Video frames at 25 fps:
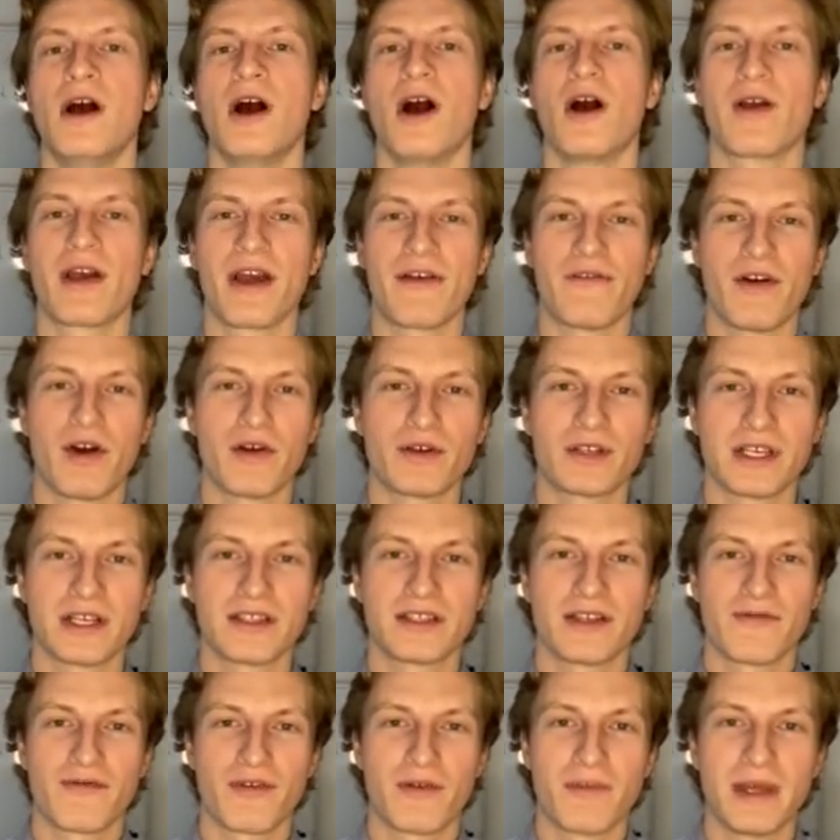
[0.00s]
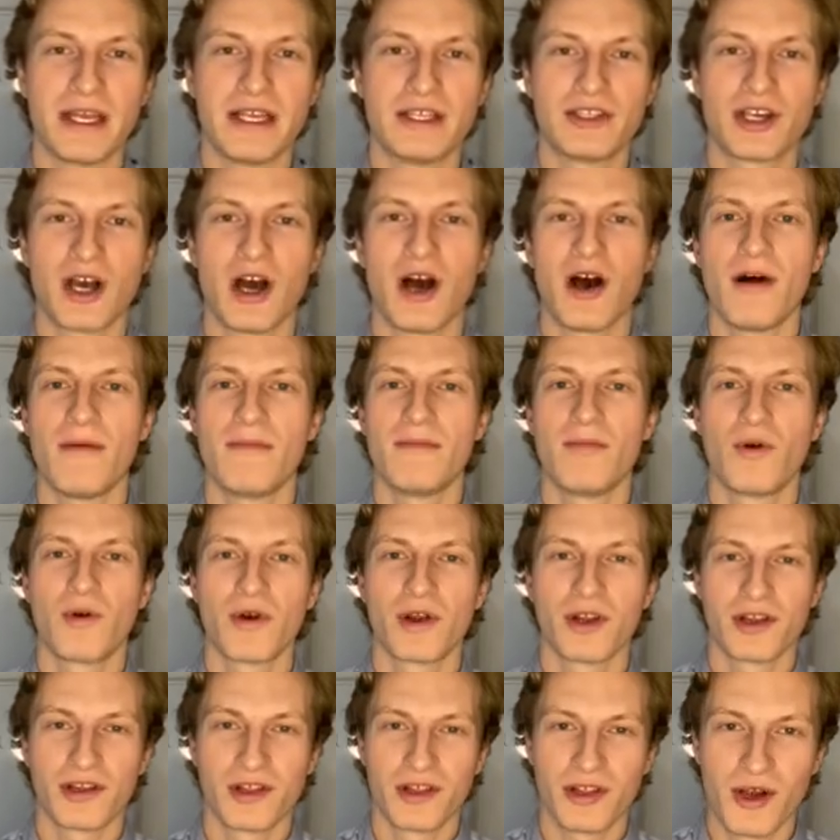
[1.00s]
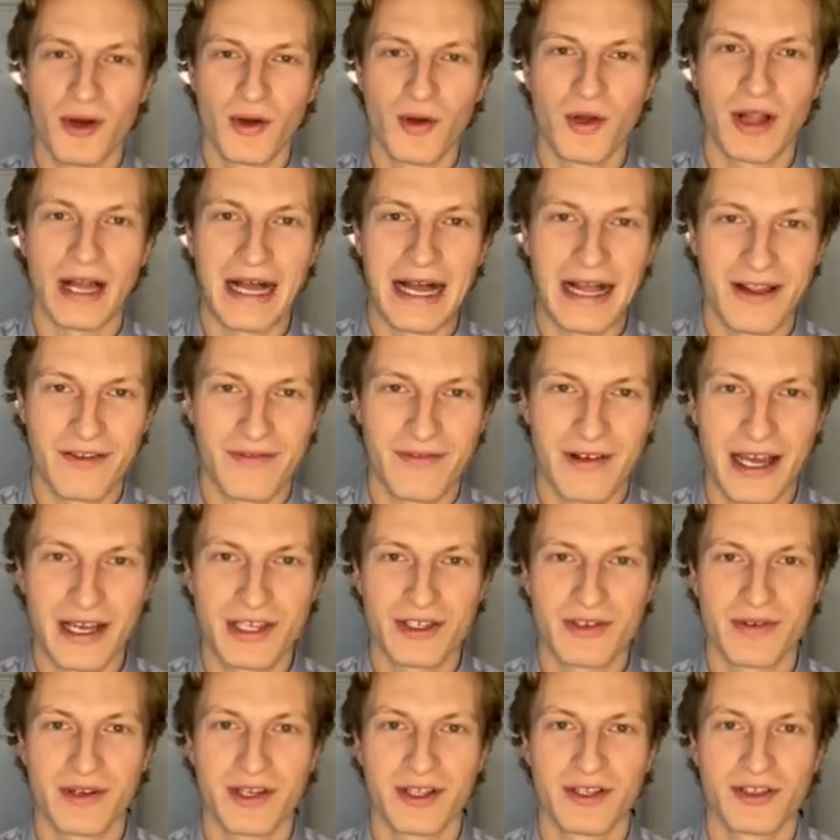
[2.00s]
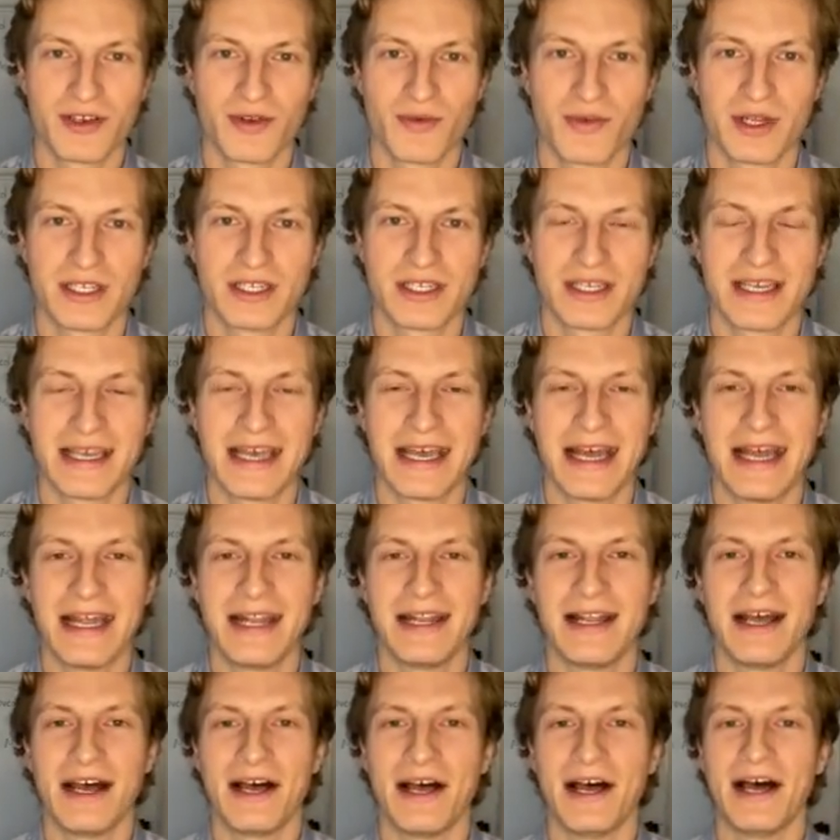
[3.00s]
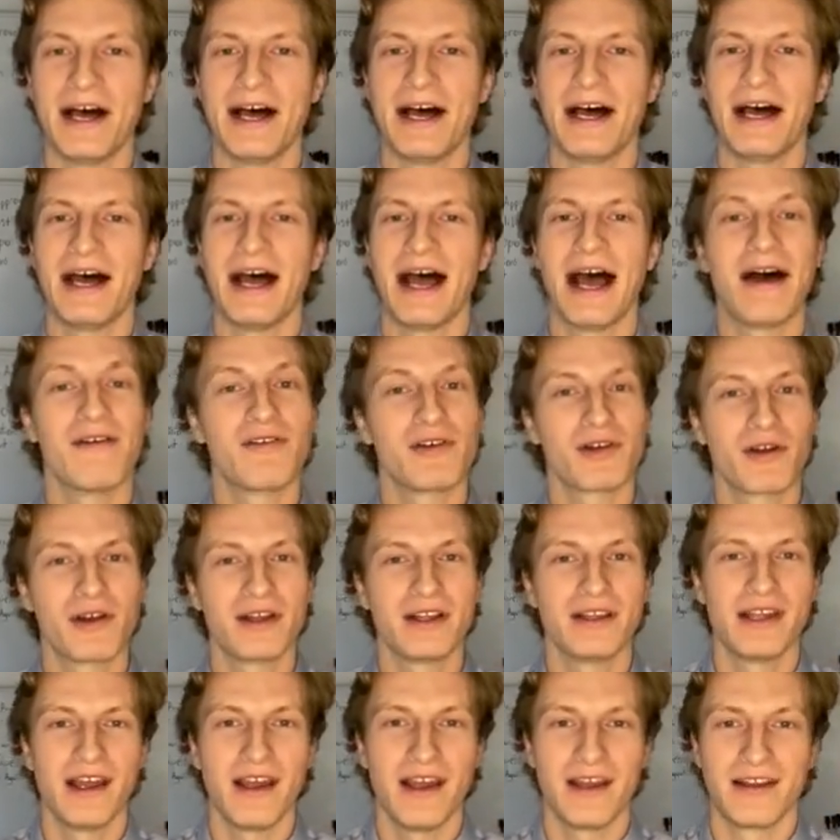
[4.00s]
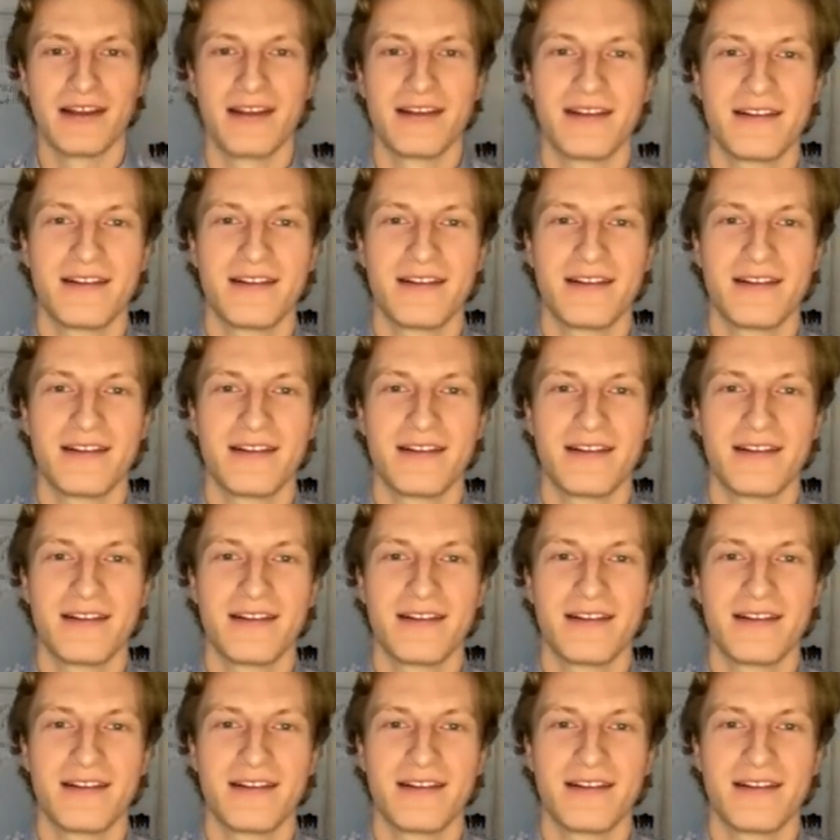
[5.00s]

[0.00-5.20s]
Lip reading: Okay, folks, that's it for me. Tom Moore, your local Halifax Realtor once again. Have a great day.